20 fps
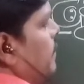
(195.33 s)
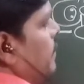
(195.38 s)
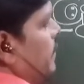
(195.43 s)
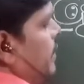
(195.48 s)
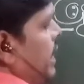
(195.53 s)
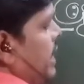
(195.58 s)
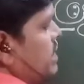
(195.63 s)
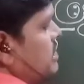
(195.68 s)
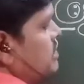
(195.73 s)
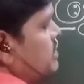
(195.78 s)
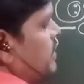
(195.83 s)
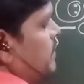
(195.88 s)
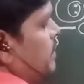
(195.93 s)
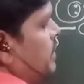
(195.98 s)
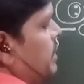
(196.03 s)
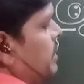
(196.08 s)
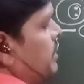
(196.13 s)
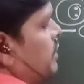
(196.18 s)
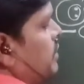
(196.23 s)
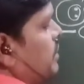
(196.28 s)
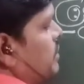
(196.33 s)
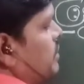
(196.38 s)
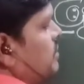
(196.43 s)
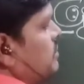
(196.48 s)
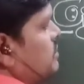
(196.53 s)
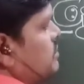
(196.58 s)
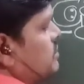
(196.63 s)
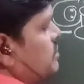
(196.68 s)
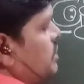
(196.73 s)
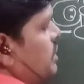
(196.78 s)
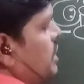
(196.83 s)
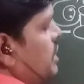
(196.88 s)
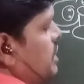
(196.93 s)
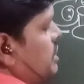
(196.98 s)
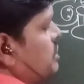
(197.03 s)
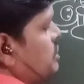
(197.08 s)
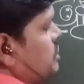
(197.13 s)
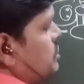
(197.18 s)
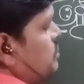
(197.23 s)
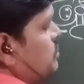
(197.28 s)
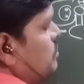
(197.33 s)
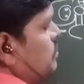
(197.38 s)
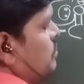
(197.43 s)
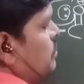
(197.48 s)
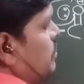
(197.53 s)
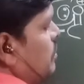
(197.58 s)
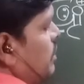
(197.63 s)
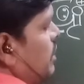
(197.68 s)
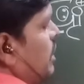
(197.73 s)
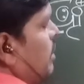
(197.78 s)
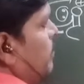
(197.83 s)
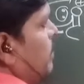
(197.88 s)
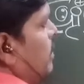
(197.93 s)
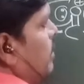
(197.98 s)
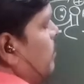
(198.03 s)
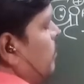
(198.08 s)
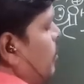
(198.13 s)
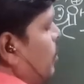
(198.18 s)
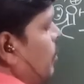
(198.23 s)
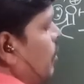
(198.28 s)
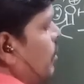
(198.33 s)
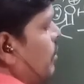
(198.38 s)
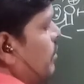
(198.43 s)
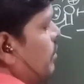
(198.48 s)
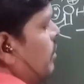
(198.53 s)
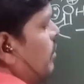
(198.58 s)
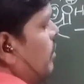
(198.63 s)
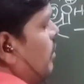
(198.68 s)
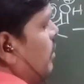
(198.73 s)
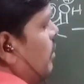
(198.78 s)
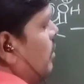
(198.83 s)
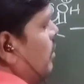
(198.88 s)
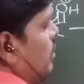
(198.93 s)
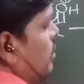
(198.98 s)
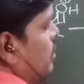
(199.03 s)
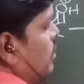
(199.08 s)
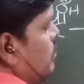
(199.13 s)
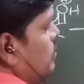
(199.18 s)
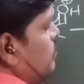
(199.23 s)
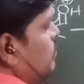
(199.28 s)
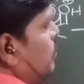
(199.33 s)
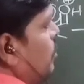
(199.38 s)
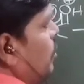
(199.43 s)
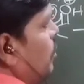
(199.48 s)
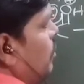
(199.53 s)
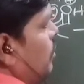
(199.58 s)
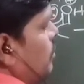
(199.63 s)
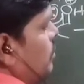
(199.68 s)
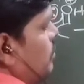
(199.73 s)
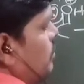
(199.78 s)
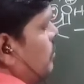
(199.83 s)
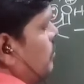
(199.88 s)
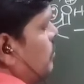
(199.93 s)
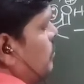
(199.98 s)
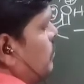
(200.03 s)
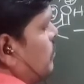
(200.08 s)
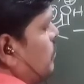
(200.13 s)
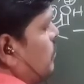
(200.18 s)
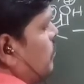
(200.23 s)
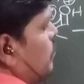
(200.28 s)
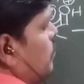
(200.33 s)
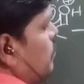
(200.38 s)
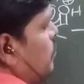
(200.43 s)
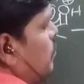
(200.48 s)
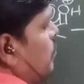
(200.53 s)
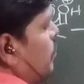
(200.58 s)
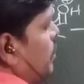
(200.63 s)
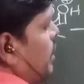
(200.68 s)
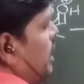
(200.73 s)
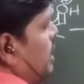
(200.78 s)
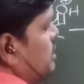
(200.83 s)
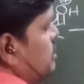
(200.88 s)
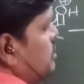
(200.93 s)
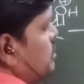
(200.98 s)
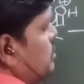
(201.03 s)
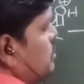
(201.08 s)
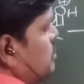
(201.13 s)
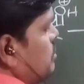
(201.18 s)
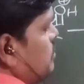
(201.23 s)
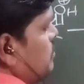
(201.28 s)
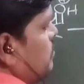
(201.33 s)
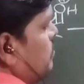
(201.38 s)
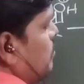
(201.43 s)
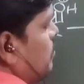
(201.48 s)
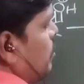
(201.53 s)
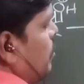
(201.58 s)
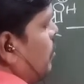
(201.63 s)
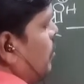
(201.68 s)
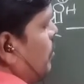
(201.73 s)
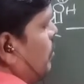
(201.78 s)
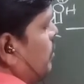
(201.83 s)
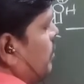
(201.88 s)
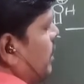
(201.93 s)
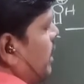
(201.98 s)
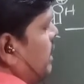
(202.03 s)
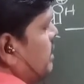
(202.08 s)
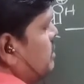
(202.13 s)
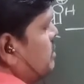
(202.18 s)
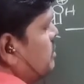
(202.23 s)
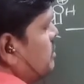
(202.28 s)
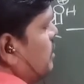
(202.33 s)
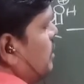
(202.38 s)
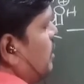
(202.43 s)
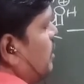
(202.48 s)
next step here, CH2 double bond OH bond H.